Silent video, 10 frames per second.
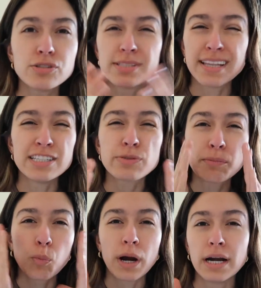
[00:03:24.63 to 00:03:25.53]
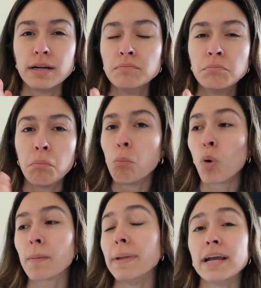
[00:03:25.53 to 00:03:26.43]
so it's things where I'm wearing
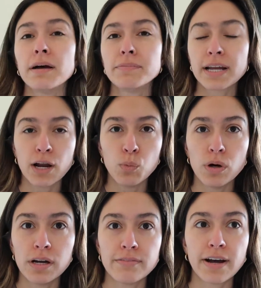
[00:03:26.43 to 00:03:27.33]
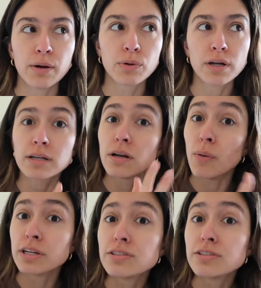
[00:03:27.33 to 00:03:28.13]
more makeup than I would if I were like going